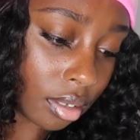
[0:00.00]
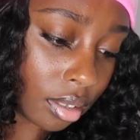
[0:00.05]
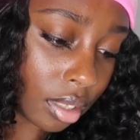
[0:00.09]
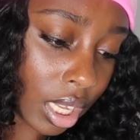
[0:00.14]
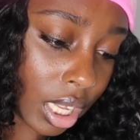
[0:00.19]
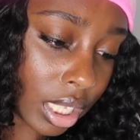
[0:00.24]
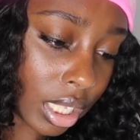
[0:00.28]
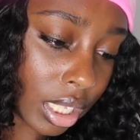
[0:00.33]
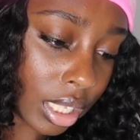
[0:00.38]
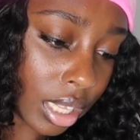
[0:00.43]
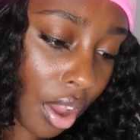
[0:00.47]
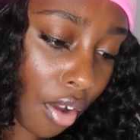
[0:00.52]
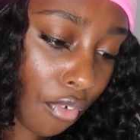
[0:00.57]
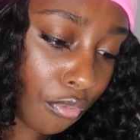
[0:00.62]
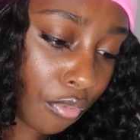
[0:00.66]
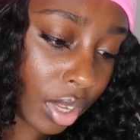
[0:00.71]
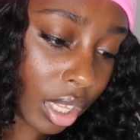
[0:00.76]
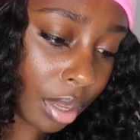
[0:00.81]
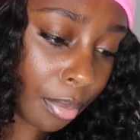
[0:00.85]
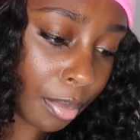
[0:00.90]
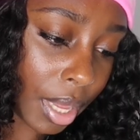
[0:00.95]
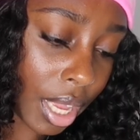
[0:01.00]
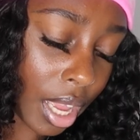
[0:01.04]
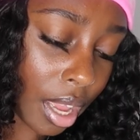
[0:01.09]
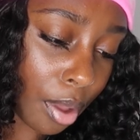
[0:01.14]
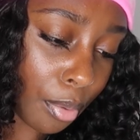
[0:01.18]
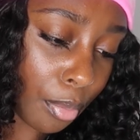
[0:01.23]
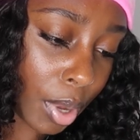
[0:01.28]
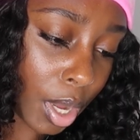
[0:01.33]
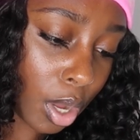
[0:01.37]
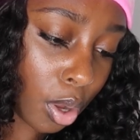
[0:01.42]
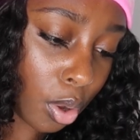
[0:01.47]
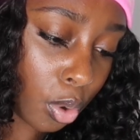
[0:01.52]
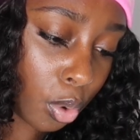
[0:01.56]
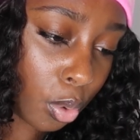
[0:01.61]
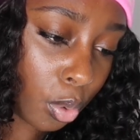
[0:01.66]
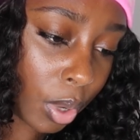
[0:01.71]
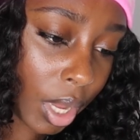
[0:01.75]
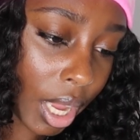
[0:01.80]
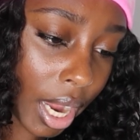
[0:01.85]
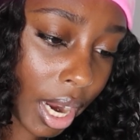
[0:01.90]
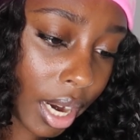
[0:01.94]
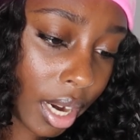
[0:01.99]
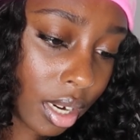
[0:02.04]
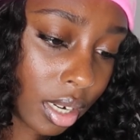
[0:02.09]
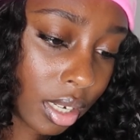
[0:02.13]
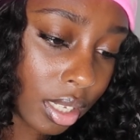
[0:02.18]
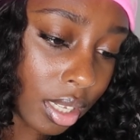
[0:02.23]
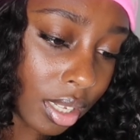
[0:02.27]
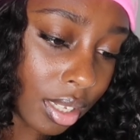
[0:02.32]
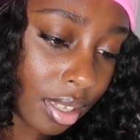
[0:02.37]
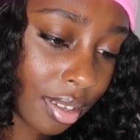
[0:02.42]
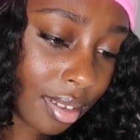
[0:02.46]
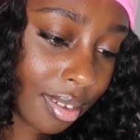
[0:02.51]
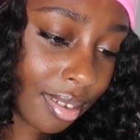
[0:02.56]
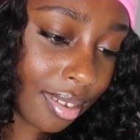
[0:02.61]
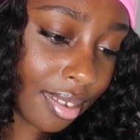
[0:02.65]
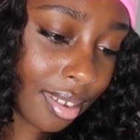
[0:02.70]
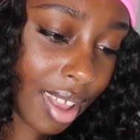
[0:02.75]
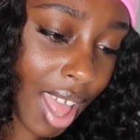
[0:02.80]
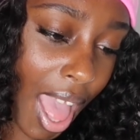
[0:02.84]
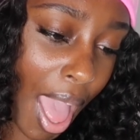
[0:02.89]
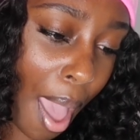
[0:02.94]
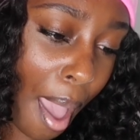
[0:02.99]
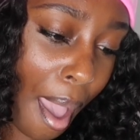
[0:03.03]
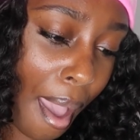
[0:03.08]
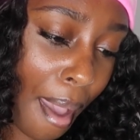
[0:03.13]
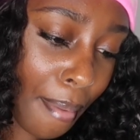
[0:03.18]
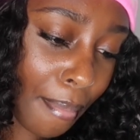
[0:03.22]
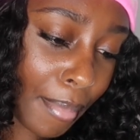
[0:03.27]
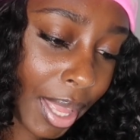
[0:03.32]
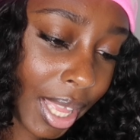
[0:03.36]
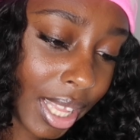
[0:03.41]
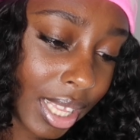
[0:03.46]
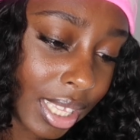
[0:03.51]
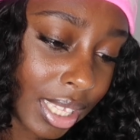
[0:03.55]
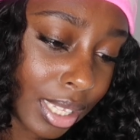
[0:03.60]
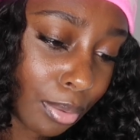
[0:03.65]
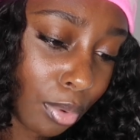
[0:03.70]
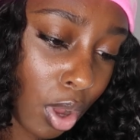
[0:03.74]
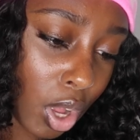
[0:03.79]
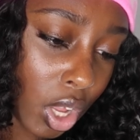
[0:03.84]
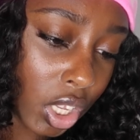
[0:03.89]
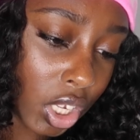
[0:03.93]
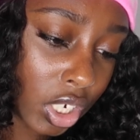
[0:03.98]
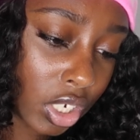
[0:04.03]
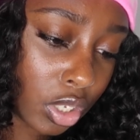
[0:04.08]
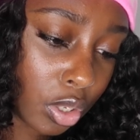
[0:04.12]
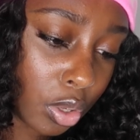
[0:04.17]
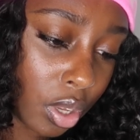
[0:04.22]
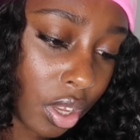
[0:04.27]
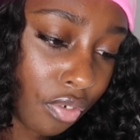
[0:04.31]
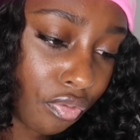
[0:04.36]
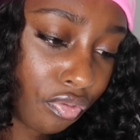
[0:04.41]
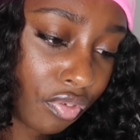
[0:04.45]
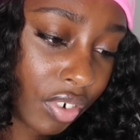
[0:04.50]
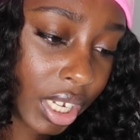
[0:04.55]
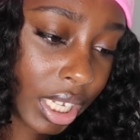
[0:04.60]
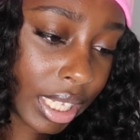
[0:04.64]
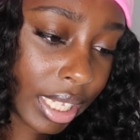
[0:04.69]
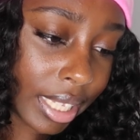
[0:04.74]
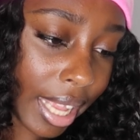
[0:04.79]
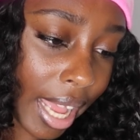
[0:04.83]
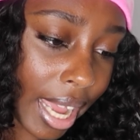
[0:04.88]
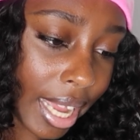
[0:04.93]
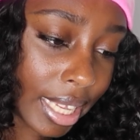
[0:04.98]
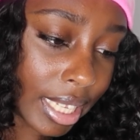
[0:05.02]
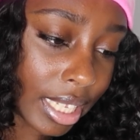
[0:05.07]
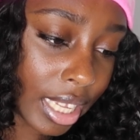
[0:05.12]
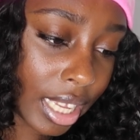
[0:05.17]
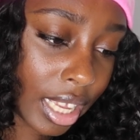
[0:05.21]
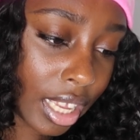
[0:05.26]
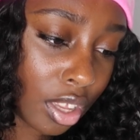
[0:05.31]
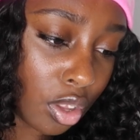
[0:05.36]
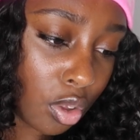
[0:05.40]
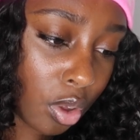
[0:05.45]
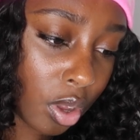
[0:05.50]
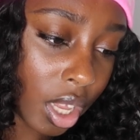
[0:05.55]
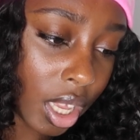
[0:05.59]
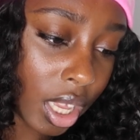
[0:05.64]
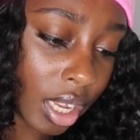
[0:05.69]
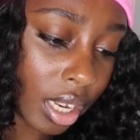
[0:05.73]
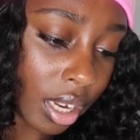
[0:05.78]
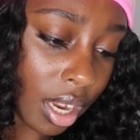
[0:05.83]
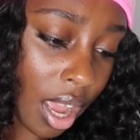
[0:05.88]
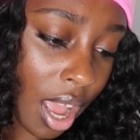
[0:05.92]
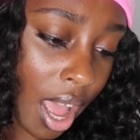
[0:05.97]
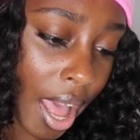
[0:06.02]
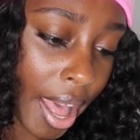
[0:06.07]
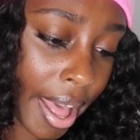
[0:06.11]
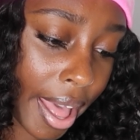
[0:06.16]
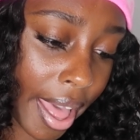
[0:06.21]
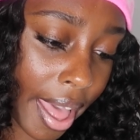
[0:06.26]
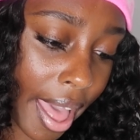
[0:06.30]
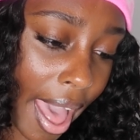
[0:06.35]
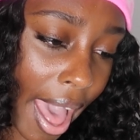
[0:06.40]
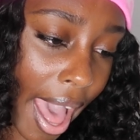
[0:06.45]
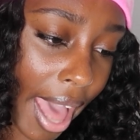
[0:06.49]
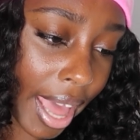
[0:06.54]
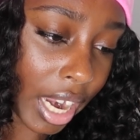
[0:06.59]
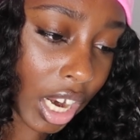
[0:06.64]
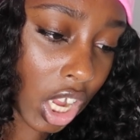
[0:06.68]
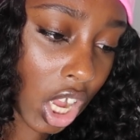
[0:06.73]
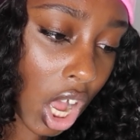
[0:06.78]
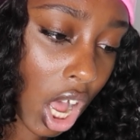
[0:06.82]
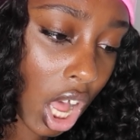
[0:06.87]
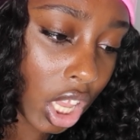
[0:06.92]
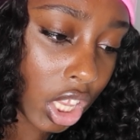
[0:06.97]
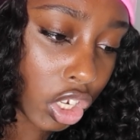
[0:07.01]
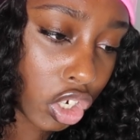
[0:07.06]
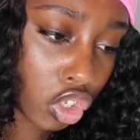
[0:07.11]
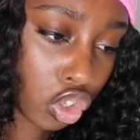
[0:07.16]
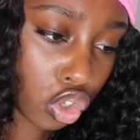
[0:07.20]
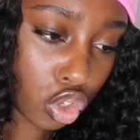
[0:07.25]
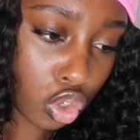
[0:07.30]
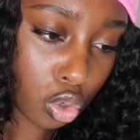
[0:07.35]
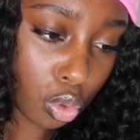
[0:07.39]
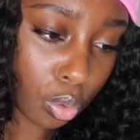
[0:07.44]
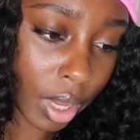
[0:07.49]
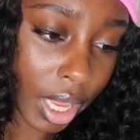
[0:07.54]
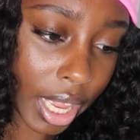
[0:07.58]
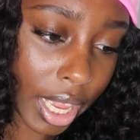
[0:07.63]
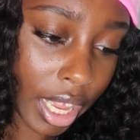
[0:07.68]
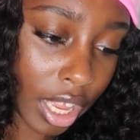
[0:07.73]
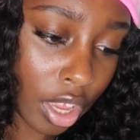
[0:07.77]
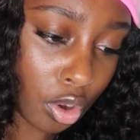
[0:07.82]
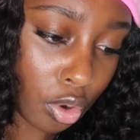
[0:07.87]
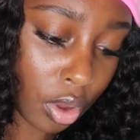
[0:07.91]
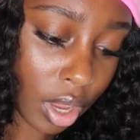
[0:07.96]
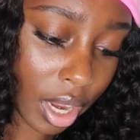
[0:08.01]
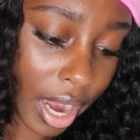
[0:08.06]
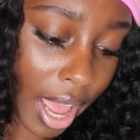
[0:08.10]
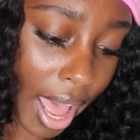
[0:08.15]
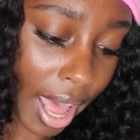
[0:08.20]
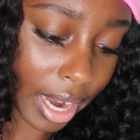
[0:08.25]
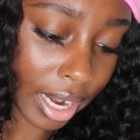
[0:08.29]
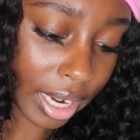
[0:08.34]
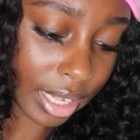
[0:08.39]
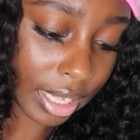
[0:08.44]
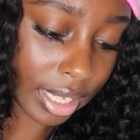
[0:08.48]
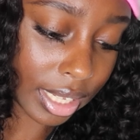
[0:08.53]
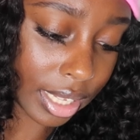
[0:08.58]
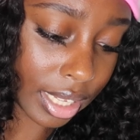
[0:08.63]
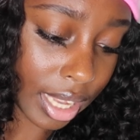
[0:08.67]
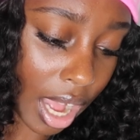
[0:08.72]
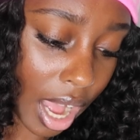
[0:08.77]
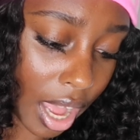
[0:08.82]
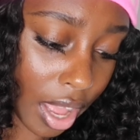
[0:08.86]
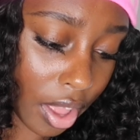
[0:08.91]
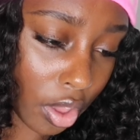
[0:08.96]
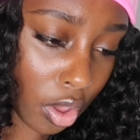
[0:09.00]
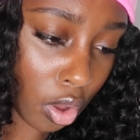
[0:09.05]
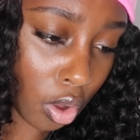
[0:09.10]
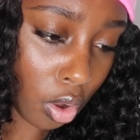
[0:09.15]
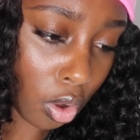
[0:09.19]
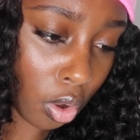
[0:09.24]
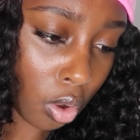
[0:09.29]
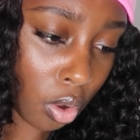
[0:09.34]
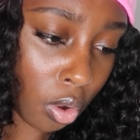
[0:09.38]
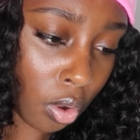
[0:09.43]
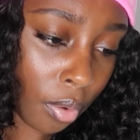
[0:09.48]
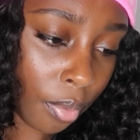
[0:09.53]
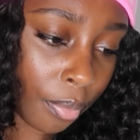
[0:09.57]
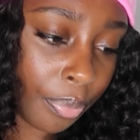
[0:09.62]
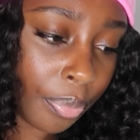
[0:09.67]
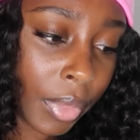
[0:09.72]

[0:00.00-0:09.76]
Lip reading: That's really big, but who cares? Let's make it smaller so you can resize it. You can add a color to it, you can add a style.